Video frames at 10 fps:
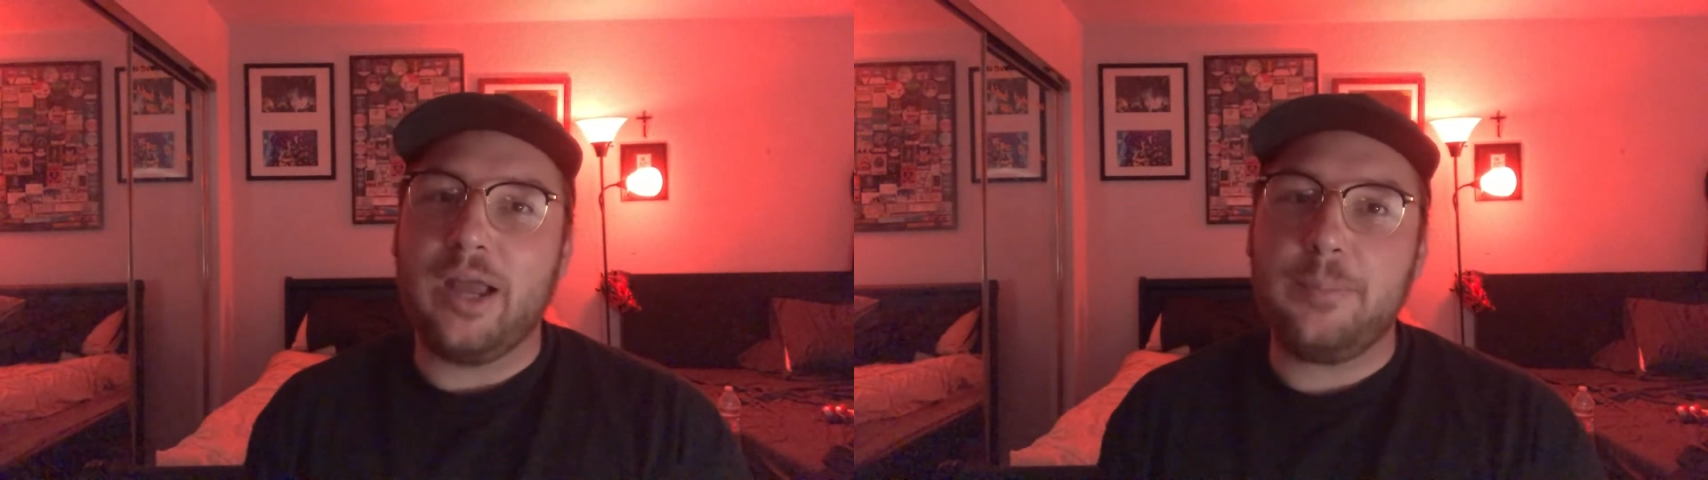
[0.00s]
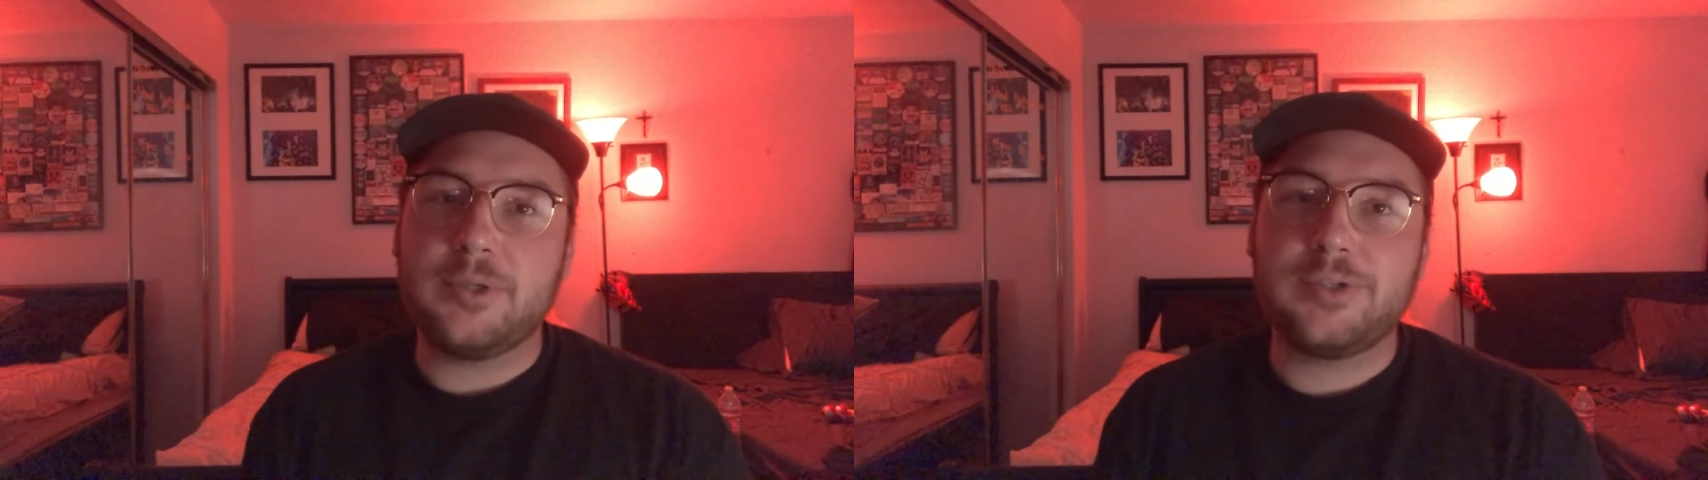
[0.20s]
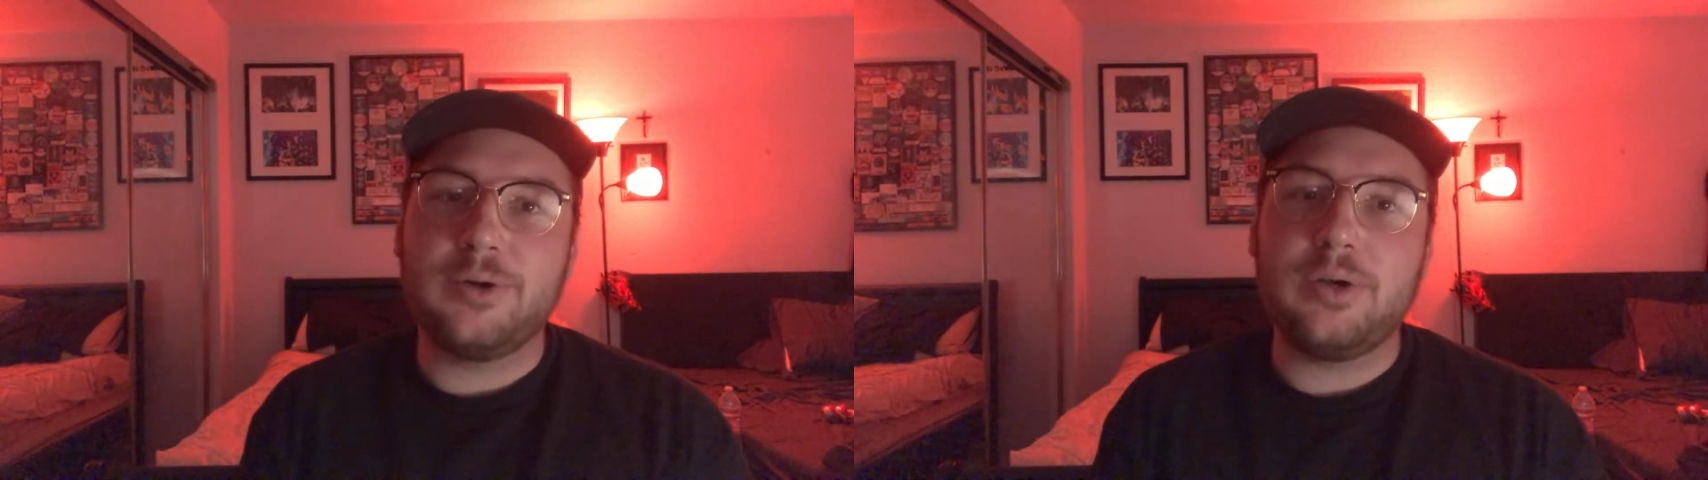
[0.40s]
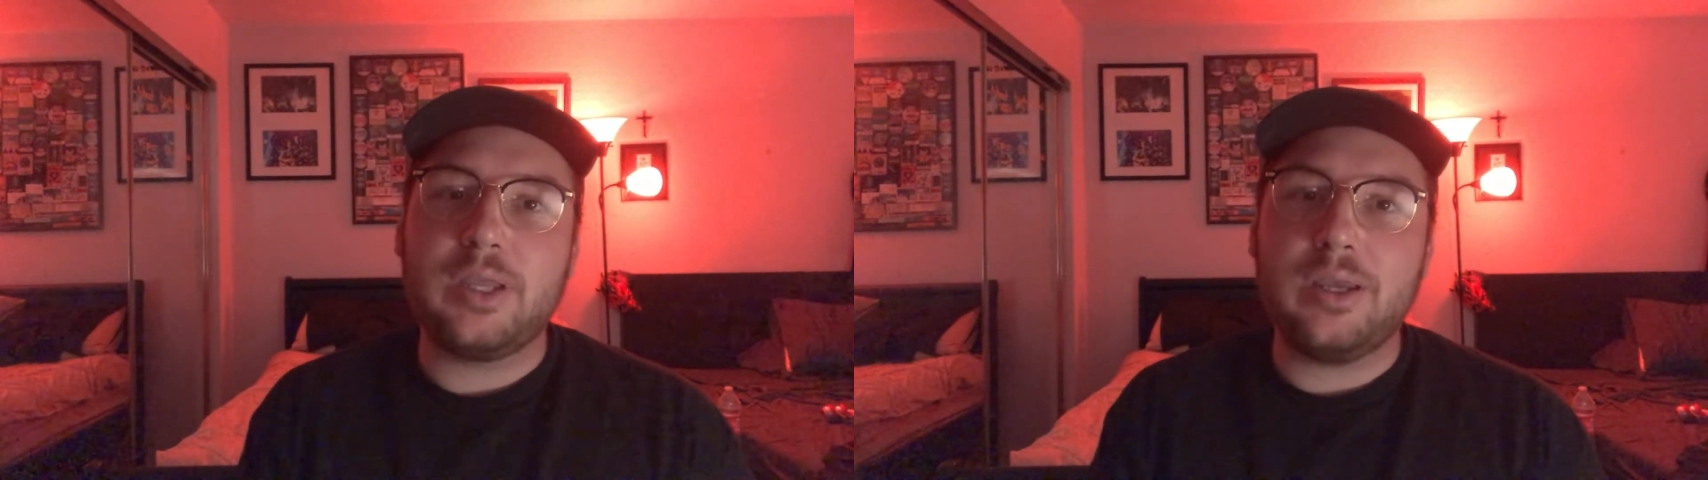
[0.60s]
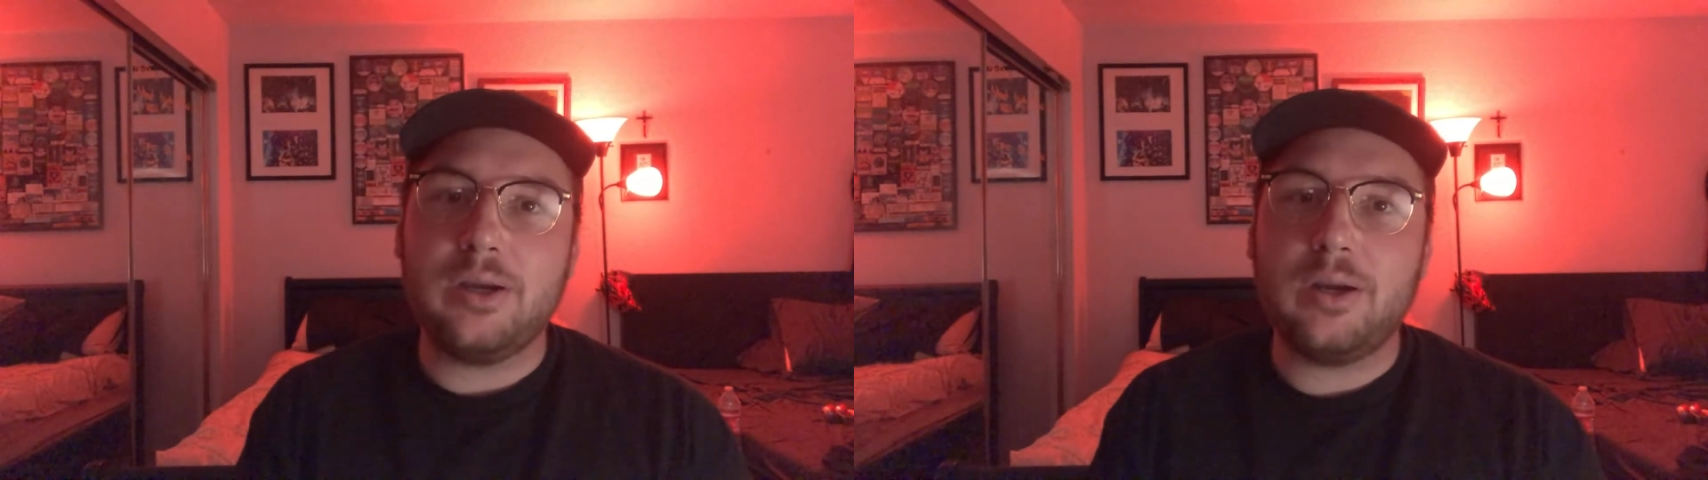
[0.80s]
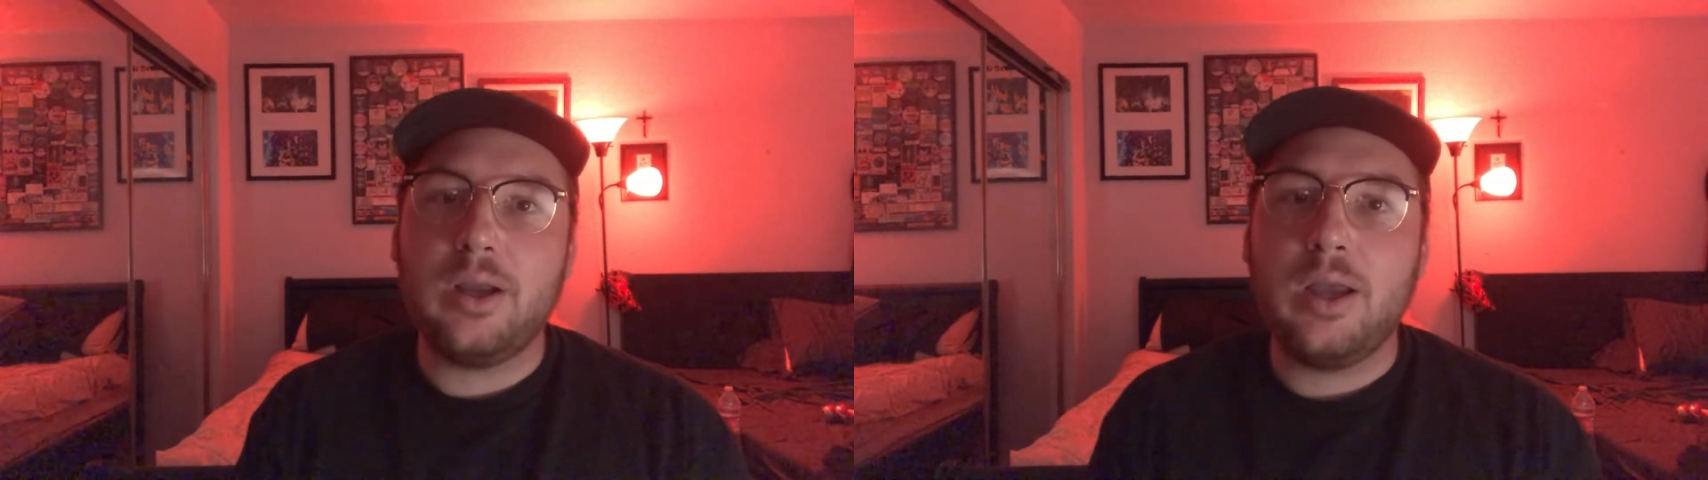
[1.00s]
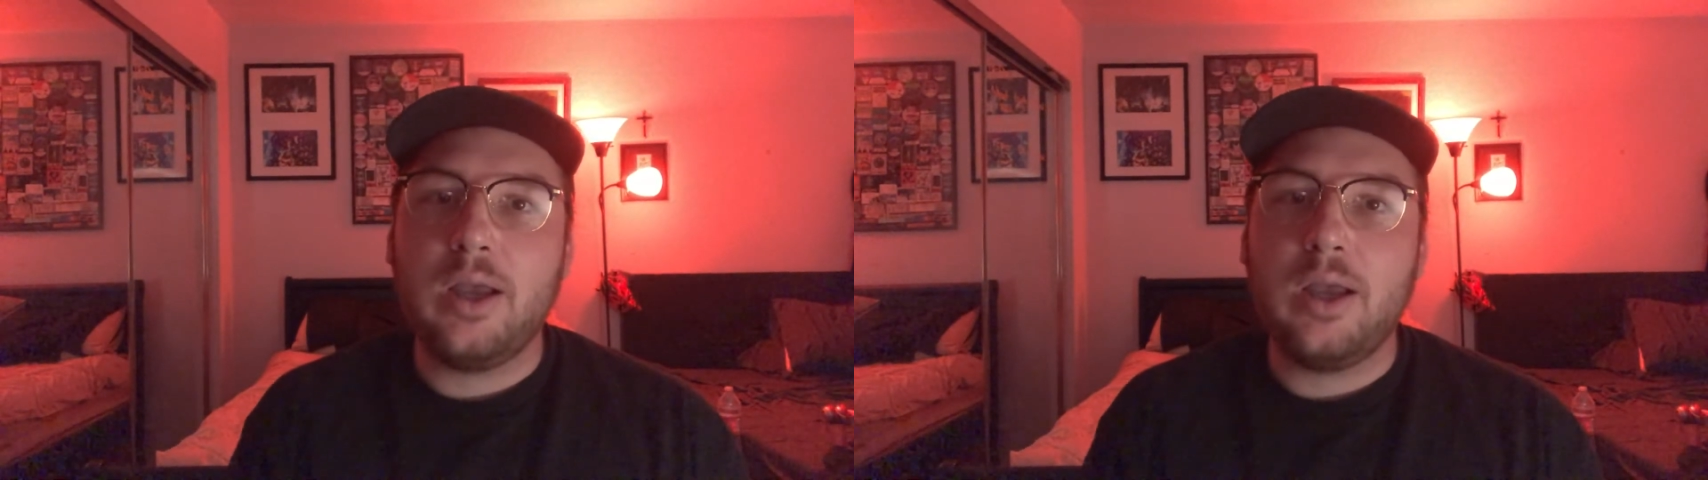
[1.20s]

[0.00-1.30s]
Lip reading: episode here.